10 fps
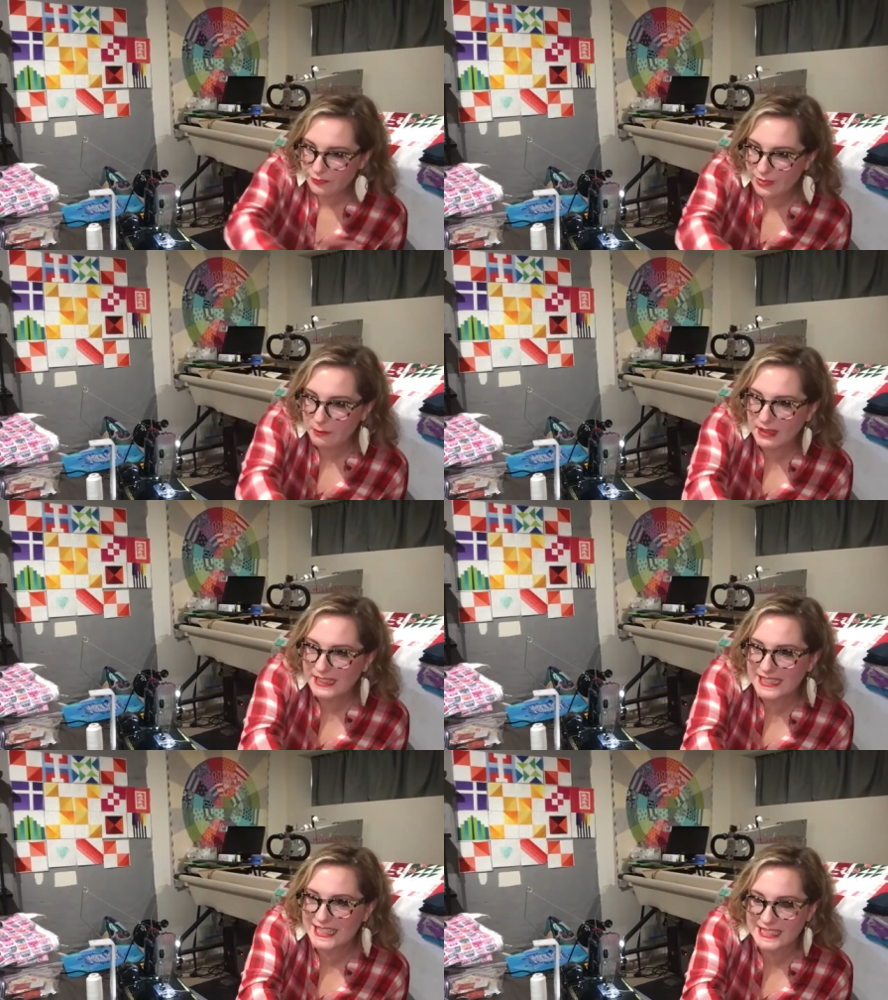
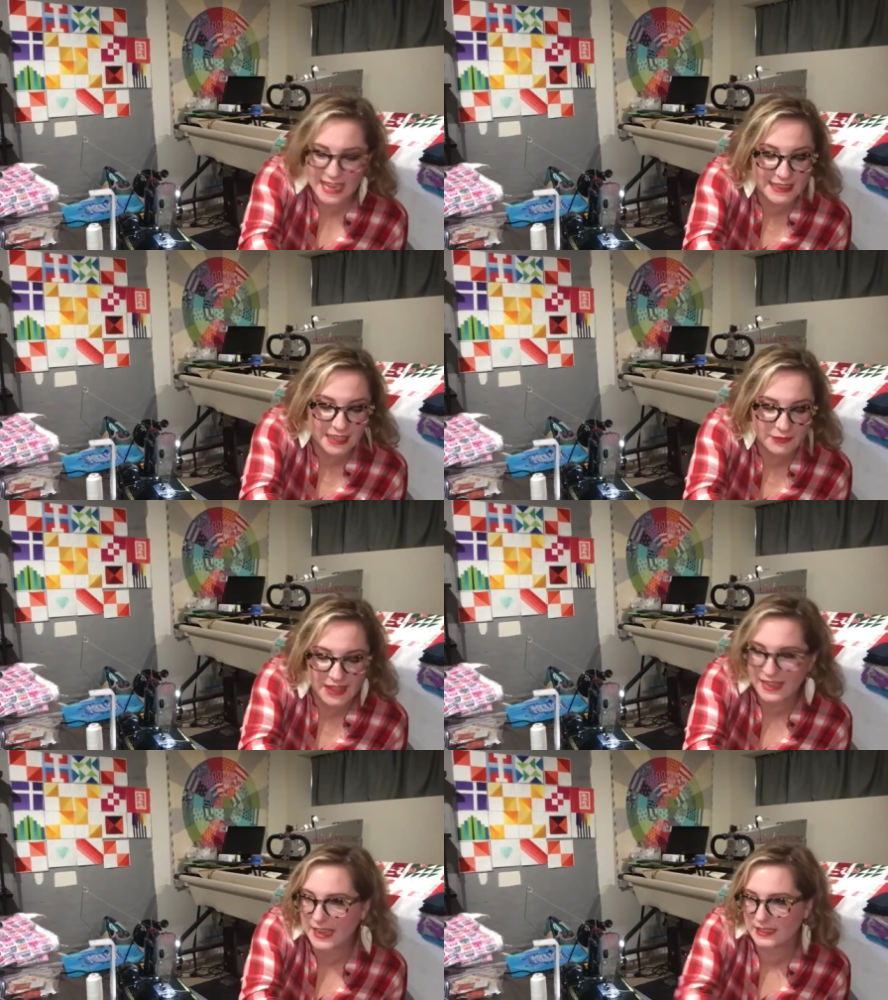Melanie says, I love
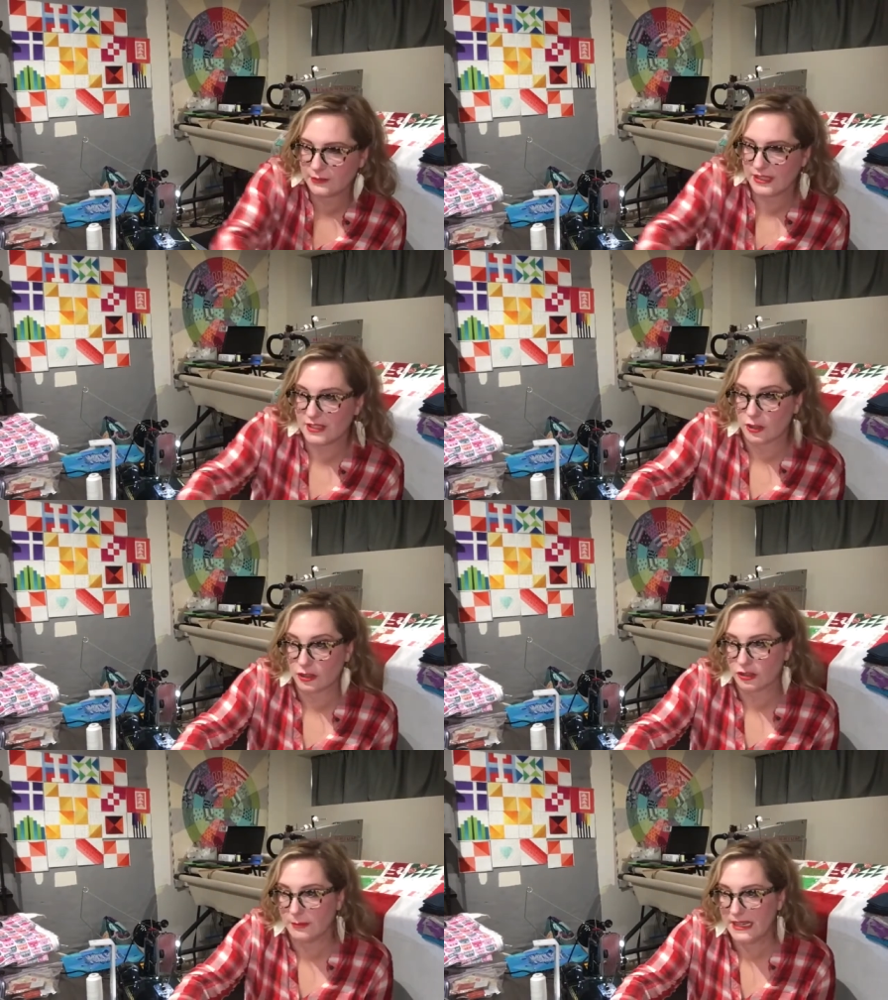that kind of
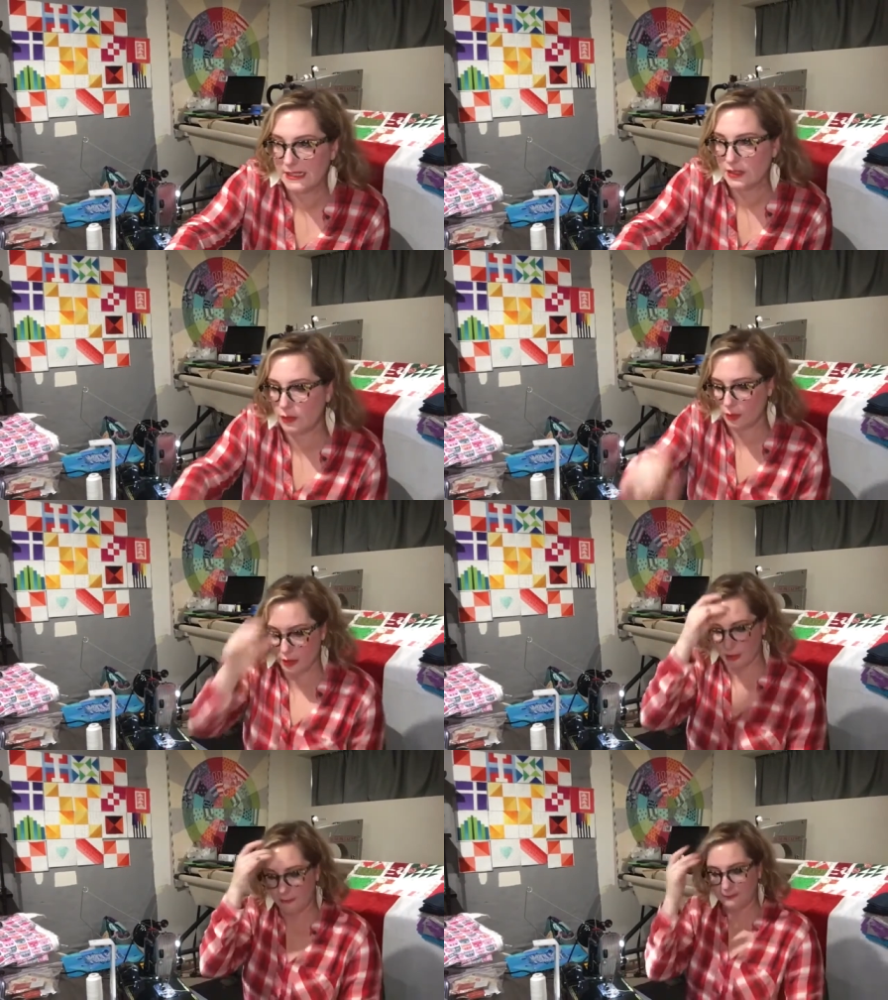research. Me too,
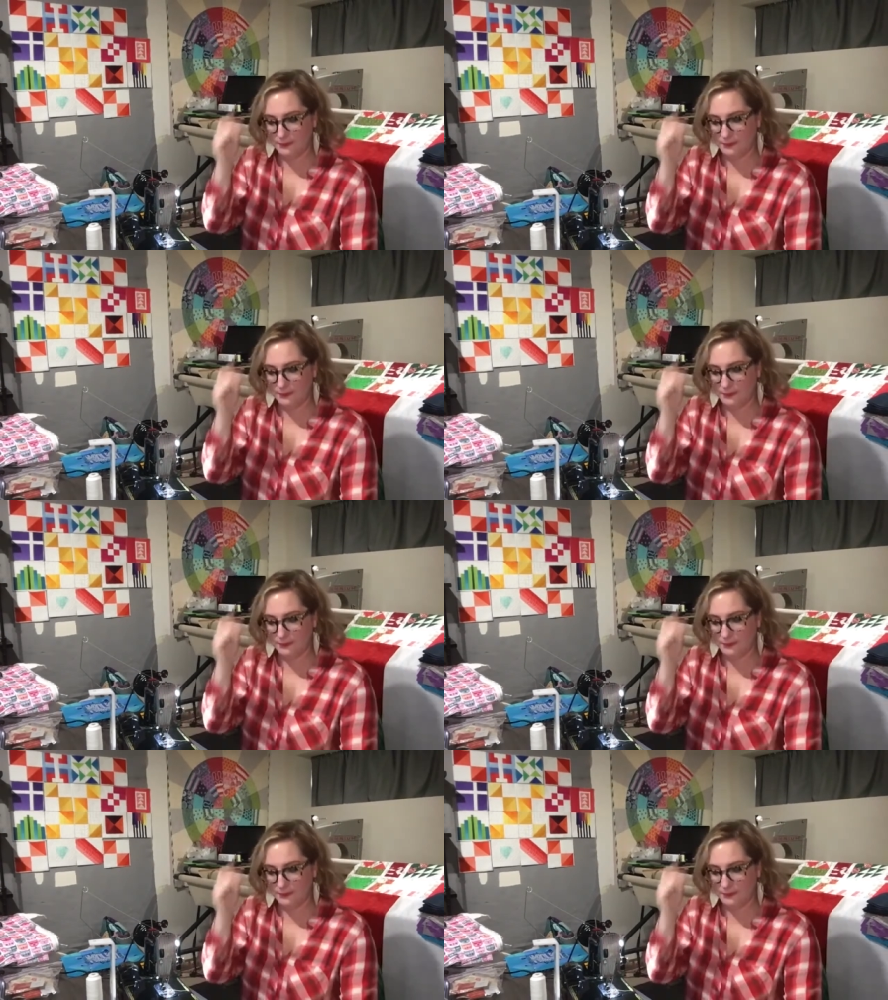girl.